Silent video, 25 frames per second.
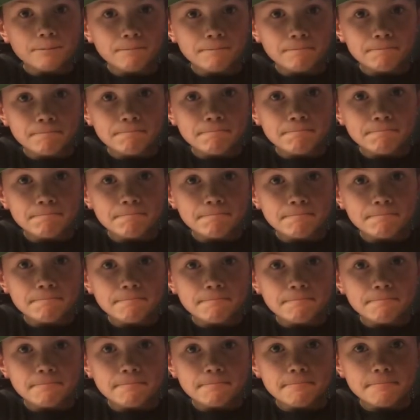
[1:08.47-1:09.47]

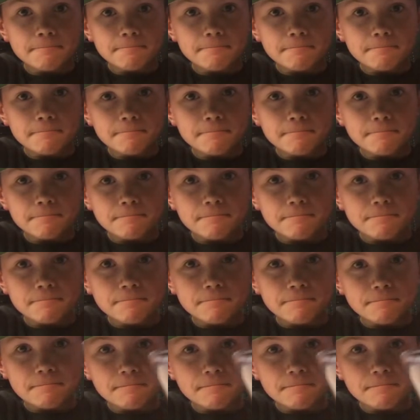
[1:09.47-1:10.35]
(silence)